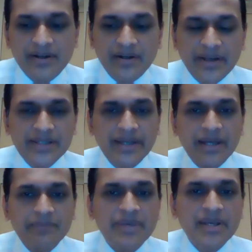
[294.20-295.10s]
It
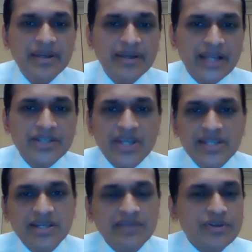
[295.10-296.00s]
can be
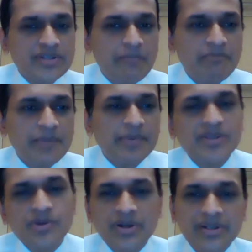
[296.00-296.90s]
adjusted for some
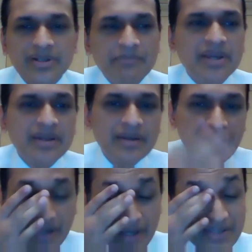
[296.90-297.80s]
people. So it can
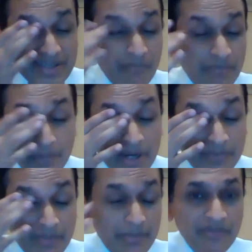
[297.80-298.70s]
be, in some people,
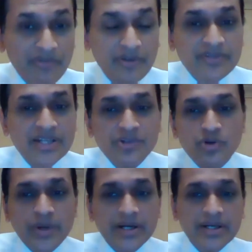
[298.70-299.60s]
it may be 15
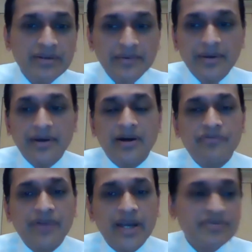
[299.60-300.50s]
to
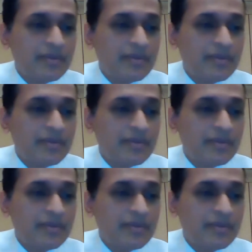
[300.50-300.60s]
25.